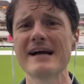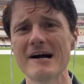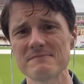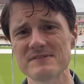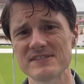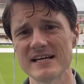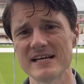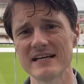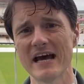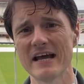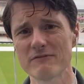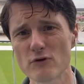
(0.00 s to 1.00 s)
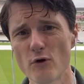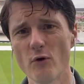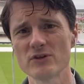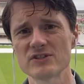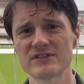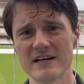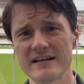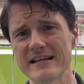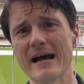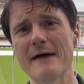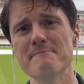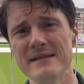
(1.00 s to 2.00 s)
upset, and of course starting
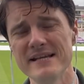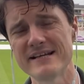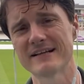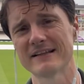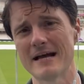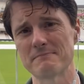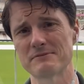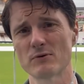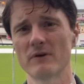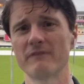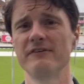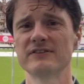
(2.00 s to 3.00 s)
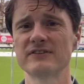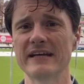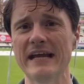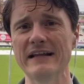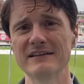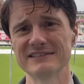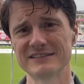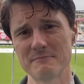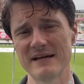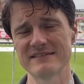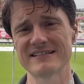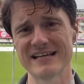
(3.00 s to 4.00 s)
a mini collapse or it feels like England's
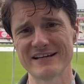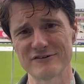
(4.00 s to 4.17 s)
about to get on